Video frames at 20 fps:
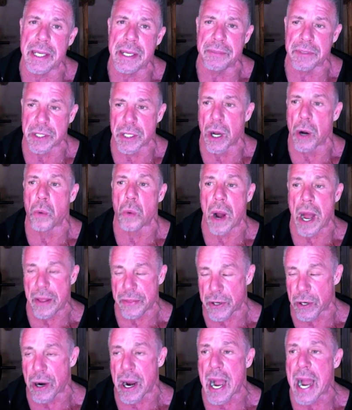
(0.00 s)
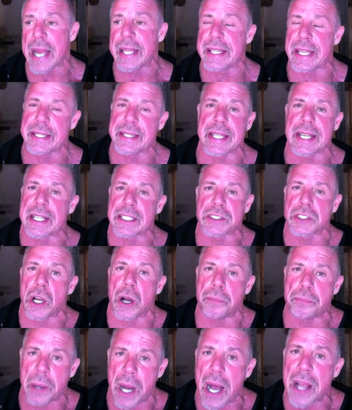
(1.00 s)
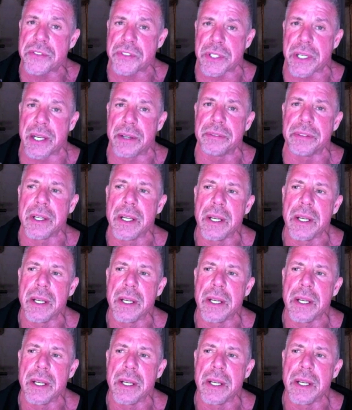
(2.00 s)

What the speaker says: even though while they're high, they think it's all positive.